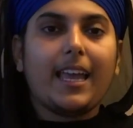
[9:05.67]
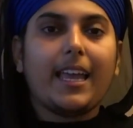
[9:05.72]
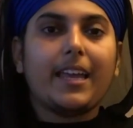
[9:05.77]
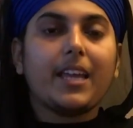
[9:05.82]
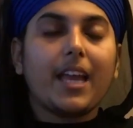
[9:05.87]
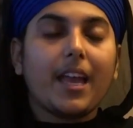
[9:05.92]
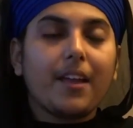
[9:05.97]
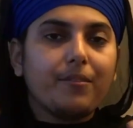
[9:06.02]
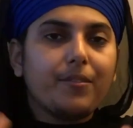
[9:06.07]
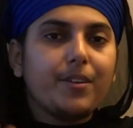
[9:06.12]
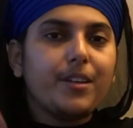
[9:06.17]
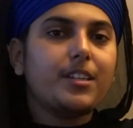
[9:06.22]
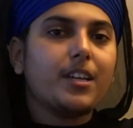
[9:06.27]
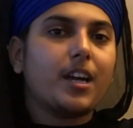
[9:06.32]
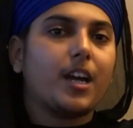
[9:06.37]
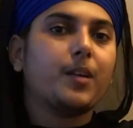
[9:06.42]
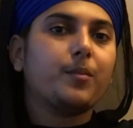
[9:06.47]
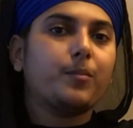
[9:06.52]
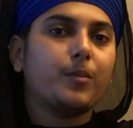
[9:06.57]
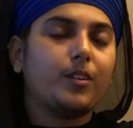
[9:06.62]
And every
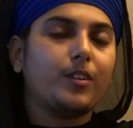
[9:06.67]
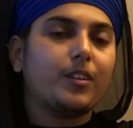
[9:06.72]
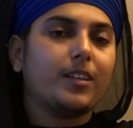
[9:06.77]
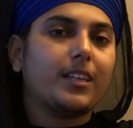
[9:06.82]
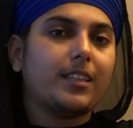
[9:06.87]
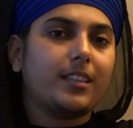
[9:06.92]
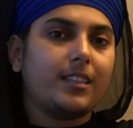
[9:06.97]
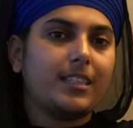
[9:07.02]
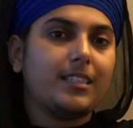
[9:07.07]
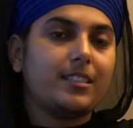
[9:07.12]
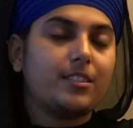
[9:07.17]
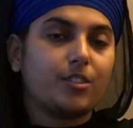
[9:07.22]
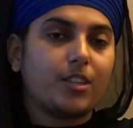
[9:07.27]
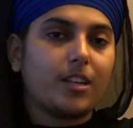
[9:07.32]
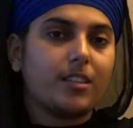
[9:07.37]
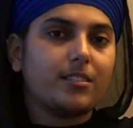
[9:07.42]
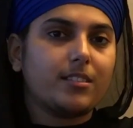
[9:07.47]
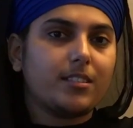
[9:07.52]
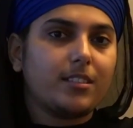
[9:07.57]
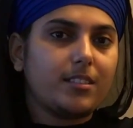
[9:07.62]
time you look at these
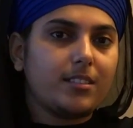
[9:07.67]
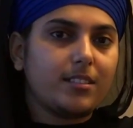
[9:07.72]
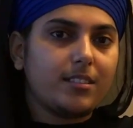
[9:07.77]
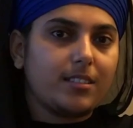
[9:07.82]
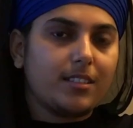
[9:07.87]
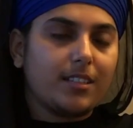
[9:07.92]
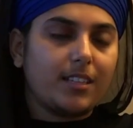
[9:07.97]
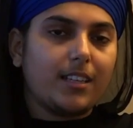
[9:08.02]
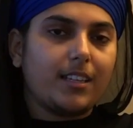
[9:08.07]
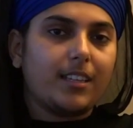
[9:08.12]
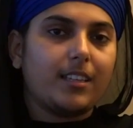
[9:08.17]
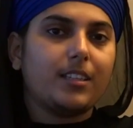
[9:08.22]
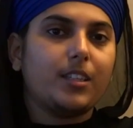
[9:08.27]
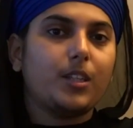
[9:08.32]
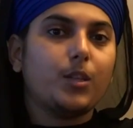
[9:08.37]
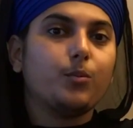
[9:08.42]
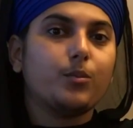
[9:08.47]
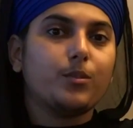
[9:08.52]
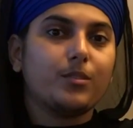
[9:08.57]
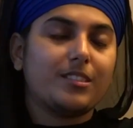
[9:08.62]
shastras,
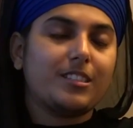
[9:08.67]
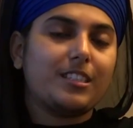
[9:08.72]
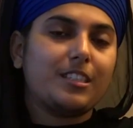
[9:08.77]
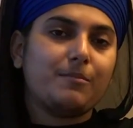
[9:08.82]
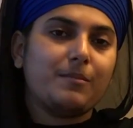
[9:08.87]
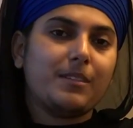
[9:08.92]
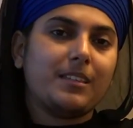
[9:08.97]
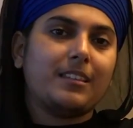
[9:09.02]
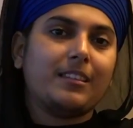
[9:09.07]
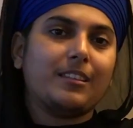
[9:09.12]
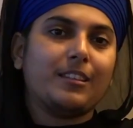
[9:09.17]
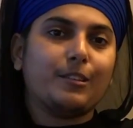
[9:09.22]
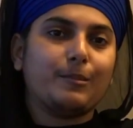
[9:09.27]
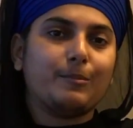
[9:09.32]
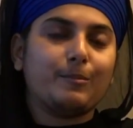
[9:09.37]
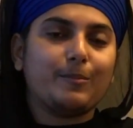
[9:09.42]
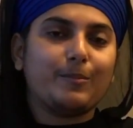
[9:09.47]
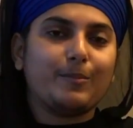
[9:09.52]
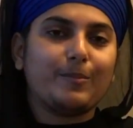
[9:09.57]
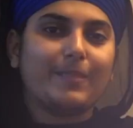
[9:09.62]
you will see me in
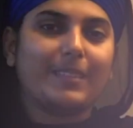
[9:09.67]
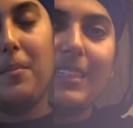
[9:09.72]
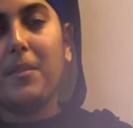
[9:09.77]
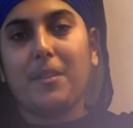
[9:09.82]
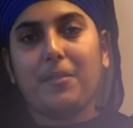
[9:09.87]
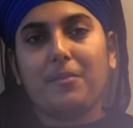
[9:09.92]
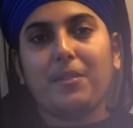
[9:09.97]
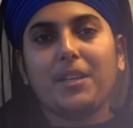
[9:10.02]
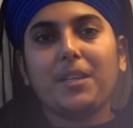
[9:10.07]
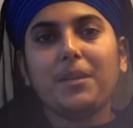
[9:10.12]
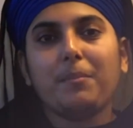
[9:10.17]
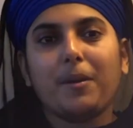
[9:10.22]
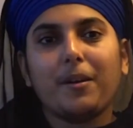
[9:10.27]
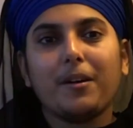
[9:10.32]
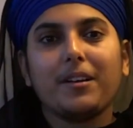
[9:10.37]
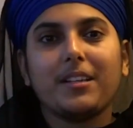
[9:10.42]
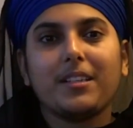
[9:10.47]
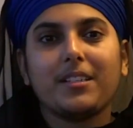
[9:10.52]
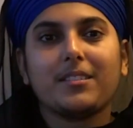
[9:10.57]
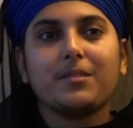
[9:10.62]
them. The funny
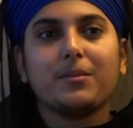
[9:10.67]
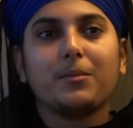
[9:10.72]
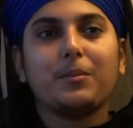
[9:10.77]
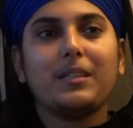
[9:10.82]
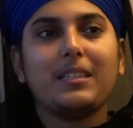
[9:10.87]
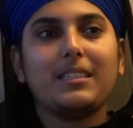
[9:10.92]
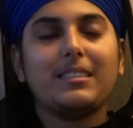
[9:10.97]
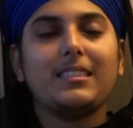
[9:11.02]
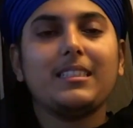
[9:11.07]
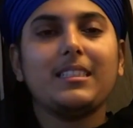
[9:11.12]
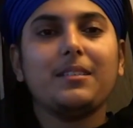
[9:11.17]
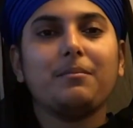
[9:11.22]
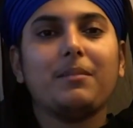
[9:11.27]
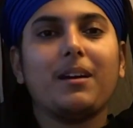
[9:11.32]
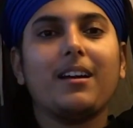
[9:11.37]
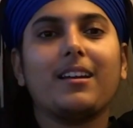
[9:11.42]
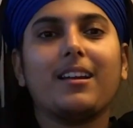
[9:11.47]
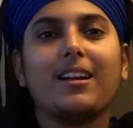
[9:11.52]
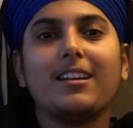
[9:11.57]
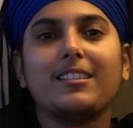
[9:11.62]
part is, we see
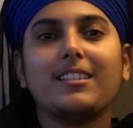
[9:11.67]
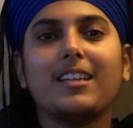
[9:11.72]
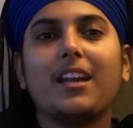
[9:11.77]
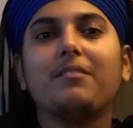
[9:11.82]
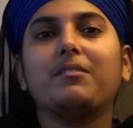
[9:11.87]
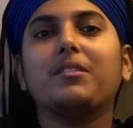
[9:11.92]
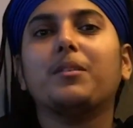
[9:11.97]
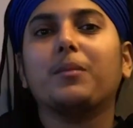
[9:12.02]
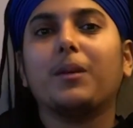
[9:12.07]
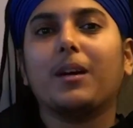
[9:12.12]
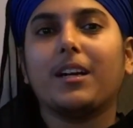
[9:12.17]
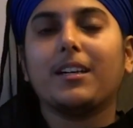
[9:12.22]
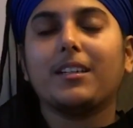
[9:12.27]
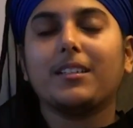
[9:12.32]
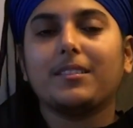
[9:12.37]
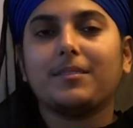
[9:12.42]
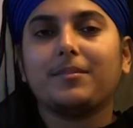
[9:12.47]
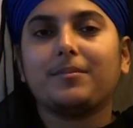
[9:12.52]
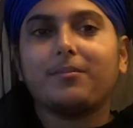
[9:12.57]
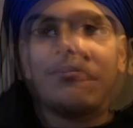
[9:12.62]
Maharaj everywhere.
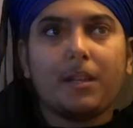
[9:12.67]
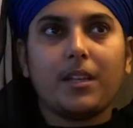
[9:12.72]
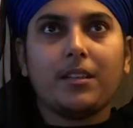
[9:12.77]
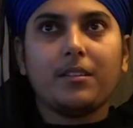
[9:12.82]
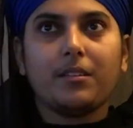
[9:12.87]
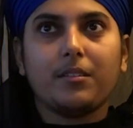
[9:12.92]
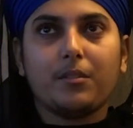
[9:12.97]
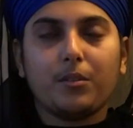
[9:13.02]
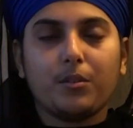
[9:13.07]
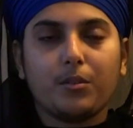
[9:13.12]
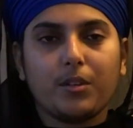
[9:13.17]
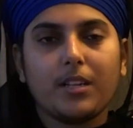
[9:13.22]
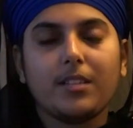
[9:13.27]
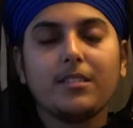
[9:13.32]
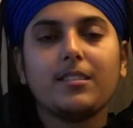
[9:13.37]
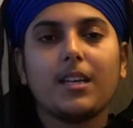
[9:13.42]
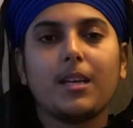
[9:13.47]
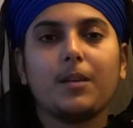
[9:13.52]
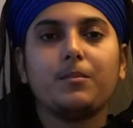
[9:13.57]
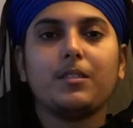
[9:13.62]
In Guru
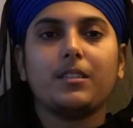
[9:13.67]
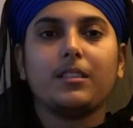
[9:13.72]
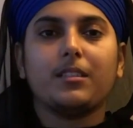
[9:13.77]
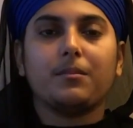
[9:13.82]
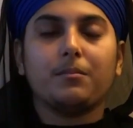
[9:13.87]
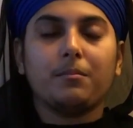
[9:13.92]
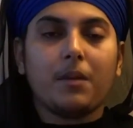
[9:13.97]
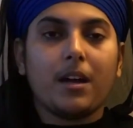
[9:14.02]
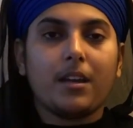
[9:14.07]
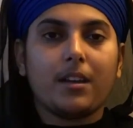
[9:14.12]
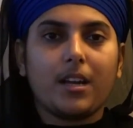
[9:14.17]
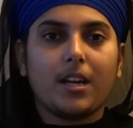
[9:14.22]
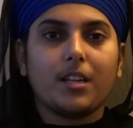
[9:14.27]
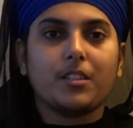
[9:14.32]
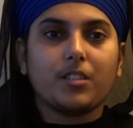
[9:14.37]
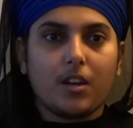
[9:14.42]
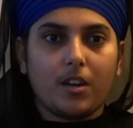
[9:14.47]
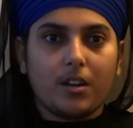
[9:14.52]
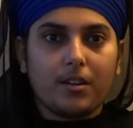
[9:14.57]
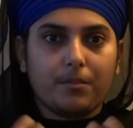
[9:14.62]
Granth Sahib Ji,
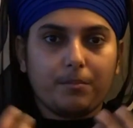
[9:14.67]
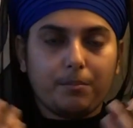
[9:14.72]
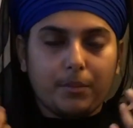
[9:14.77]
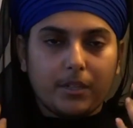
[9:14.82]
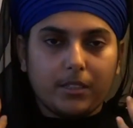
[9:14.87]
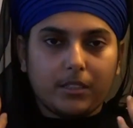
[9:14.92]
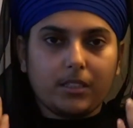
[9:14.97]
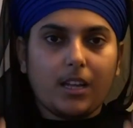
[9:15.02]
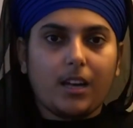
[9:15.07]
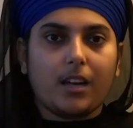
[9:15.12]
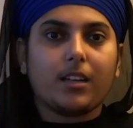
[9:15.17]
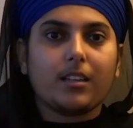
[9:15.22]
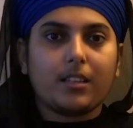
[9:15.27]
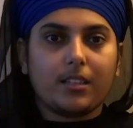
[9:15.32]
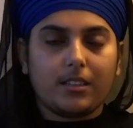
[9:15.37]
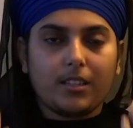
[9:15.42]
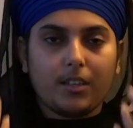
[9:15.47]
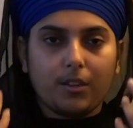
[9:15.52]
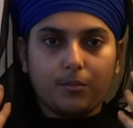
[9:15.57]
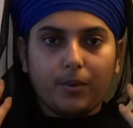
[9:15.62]
Maharaj are pratak,
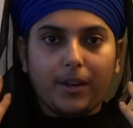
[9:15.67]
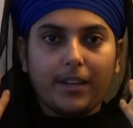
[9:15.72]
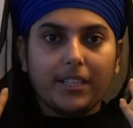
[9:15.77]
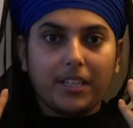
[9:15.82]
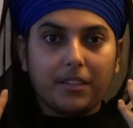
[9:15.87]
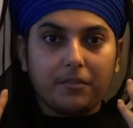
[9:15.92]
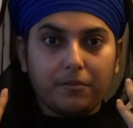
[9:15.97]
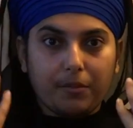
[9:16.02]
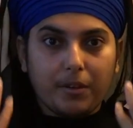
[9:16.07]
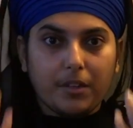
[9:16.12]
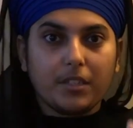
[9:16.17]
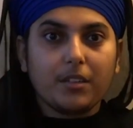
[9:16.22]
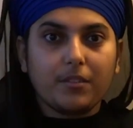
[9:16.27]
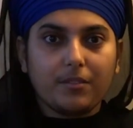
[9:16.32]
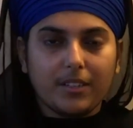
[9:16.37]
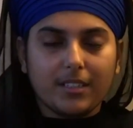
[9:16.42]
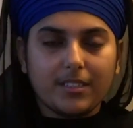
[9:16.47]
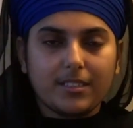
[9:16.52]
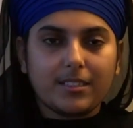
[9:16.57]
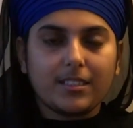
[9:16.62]
they're right in front of
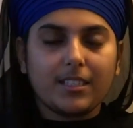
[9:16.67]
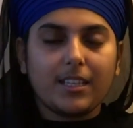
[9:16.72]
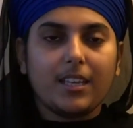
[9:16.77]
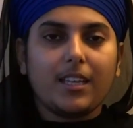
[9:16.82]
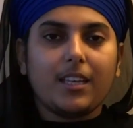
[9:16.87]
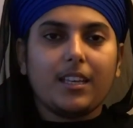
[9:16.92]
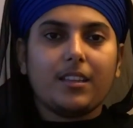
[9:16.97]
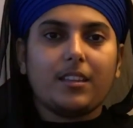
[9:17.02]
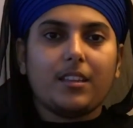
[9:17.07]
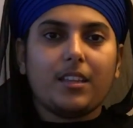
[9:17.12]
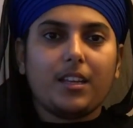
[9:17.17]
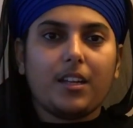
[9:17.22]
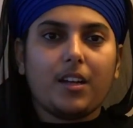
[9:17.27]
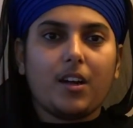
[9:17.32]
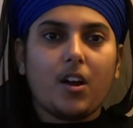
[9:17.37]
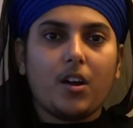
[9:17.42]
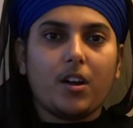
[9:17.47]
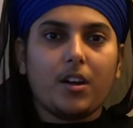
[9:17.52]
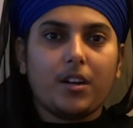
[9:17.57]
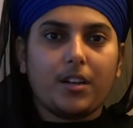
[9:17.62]
us. They
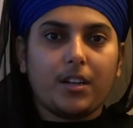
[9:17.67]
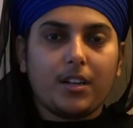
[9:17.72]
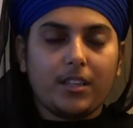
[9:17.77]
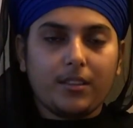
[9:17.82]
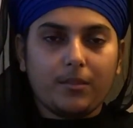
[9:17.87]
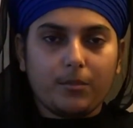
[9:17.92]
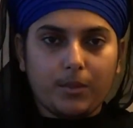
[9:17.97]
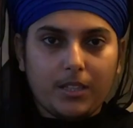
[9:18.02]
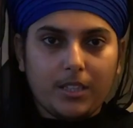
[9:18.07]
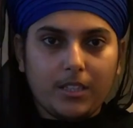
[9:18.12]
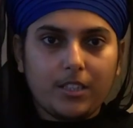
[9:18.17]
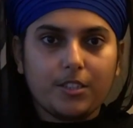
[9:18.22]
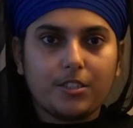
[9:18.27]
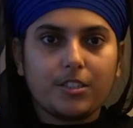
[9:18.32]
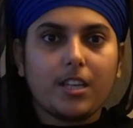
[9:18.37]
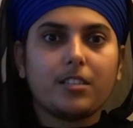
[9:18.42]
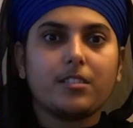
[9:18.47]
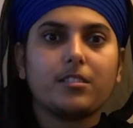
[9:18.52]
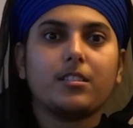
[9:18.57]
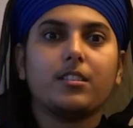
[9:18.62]
are within the
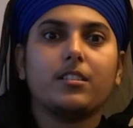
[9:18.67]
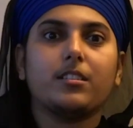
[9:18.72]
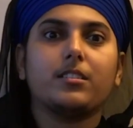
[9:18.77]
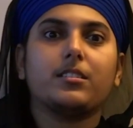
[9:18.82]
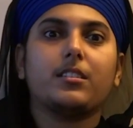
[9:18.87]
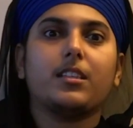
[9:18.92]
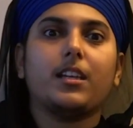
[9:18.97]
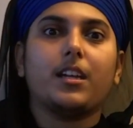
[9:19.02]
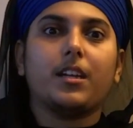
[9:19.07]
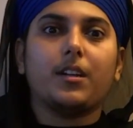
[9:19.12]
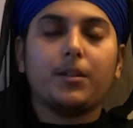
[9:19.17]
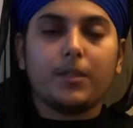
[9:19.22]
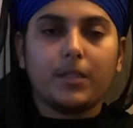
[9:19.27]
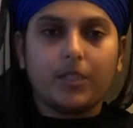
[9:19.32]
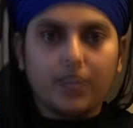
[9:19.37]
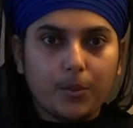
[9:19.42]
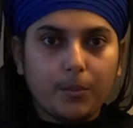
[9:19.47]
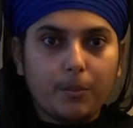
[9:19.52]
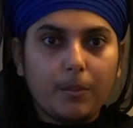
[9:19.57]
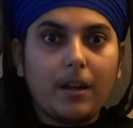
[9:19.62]
shastras, they are
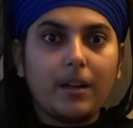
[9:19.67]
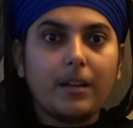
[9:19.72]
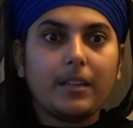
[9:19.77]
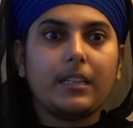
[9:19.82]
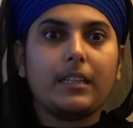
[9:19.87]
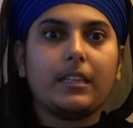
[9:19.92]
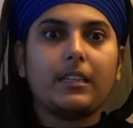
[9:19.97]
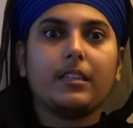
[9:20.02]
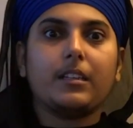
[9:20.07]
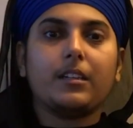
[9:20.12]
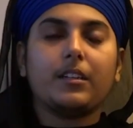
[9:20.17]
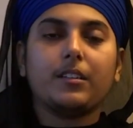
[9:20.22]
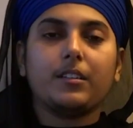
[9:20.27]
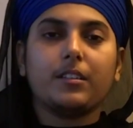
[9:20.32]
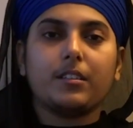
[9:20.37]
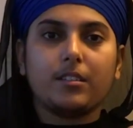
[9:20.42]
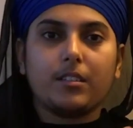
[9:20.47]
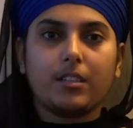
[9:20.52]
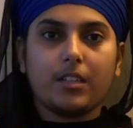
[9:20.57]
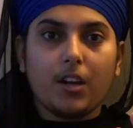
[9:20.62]
in Gurbani,
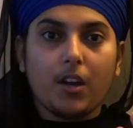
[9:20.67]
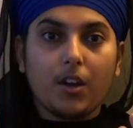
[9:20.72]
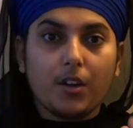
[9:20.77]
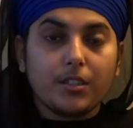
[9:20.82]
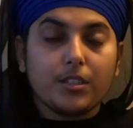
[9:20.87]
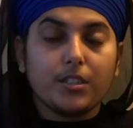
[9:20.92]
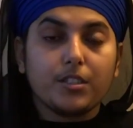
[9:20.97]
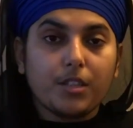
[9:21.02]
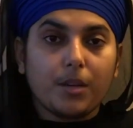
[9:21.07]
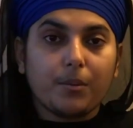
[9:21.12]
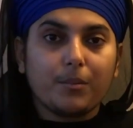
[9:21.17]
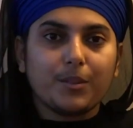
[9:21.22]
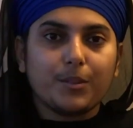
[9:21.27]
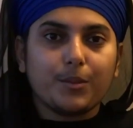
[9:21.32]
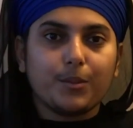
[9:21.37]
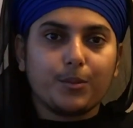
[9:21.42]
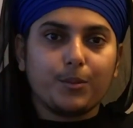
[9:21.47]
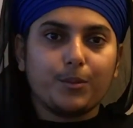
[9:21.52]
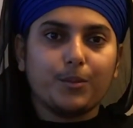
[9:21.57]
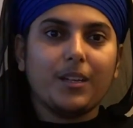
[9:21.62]
they are the
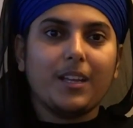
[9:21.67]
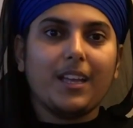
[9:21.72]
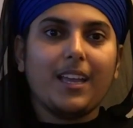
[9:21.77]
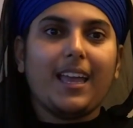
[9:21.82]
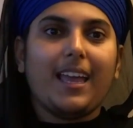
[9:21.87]
Shabad Guru.